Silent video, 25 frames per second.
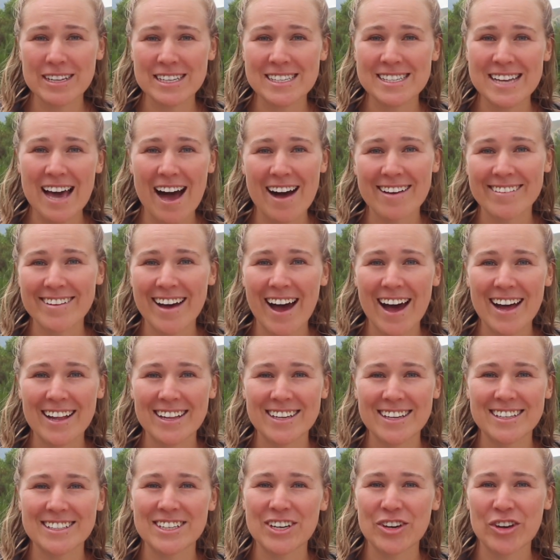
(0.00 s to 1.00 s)
the South
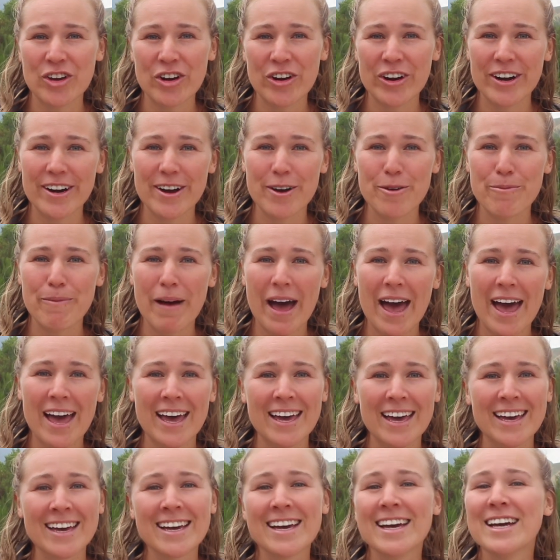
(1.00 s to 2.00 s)
Island in Curio
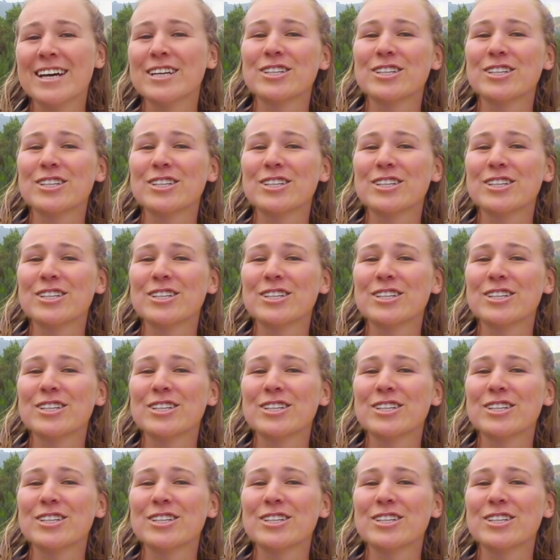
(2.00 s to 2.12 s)
Bay